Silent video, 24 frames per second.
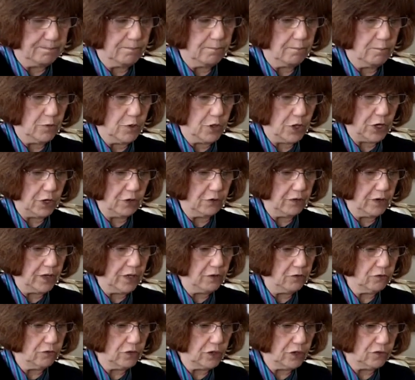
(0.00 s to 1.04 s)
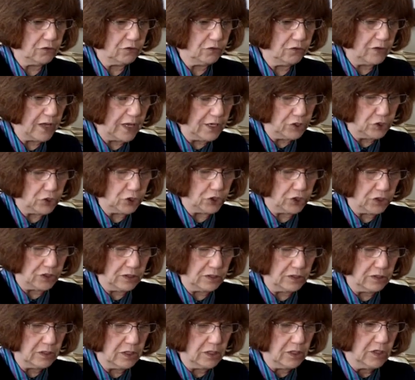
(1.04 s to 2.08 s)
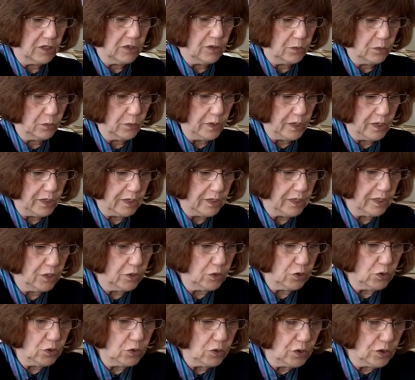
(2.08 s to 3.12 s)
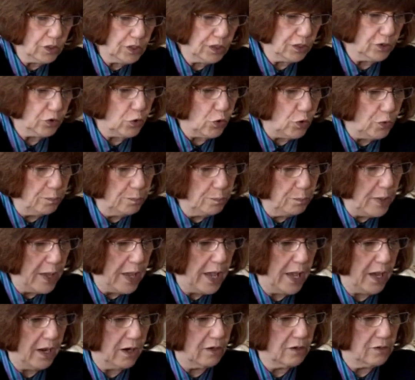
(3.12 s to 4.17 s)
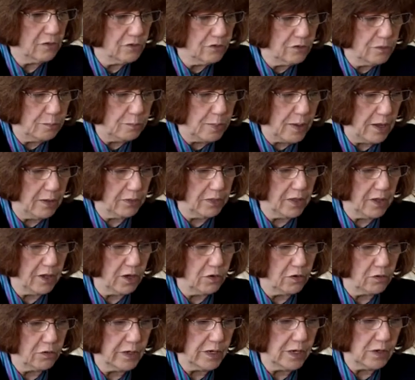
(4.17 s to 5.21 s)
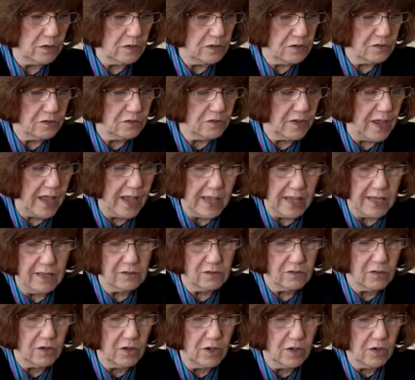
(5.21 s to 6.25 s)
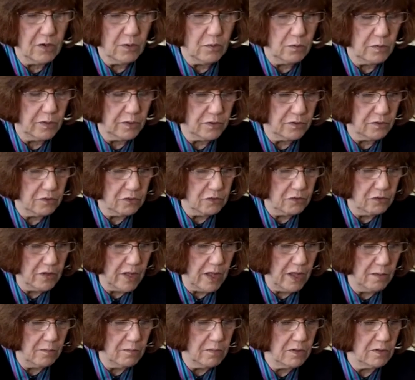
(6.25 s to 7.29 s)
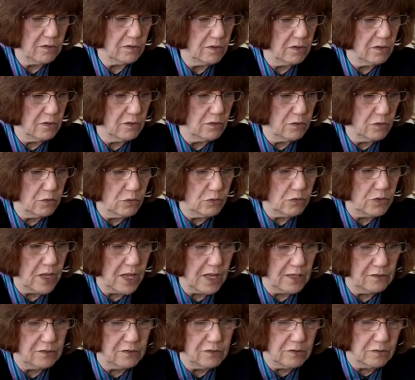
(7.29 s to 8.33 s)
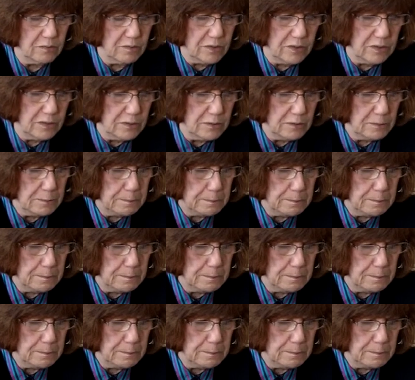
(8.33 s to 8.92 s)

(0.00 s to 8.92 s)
there is a section where it compares the Pythagorean sayings with the statements in the New Testament,